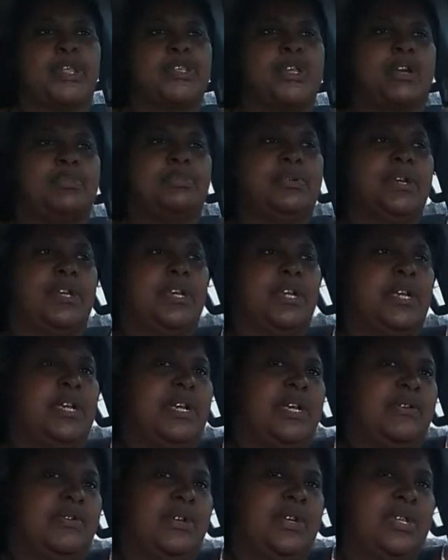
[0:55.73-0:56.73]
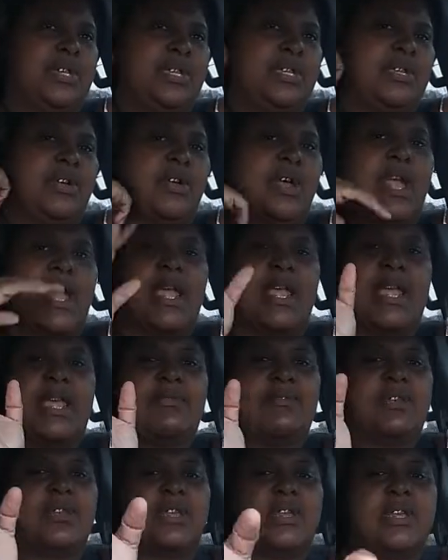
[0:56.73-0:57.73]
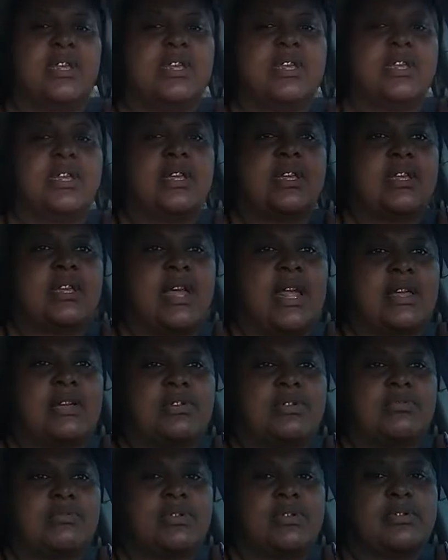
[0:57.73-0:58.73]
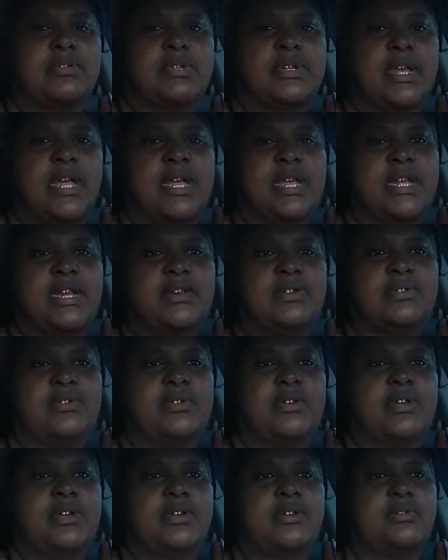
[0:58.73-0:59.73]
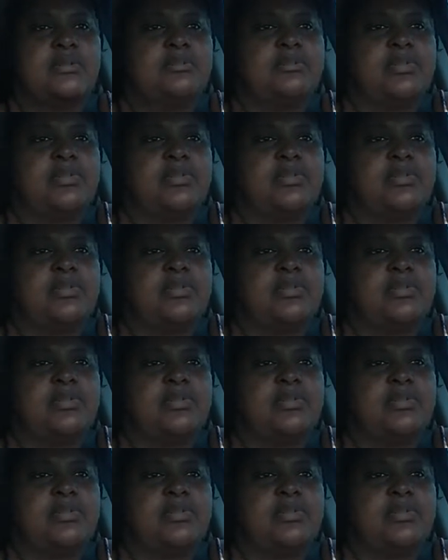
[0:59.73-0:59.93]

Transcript: so I can put in the oven, because you know, I ain't really gotta go to work, so I ain't doing no